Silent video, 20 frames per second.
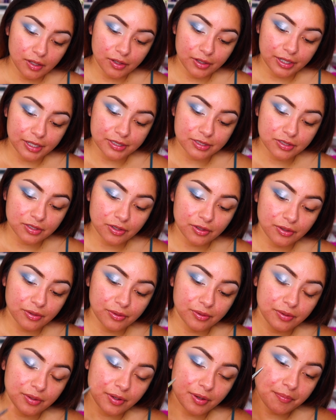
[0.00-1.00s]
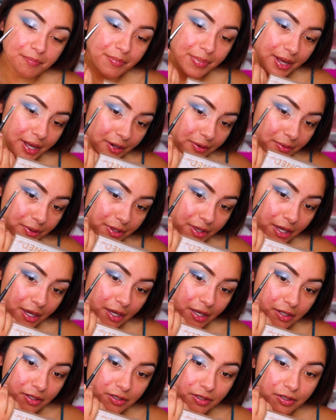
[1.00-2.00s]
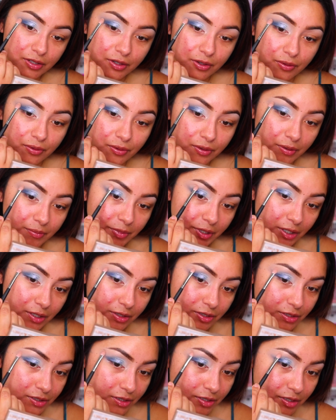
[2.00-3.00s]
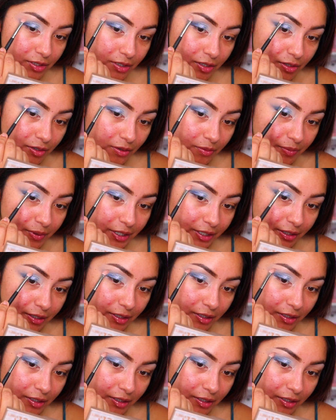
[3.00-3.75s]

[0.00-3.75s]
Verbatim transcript: okay, so I'm back with Antidote. I'm going to just go back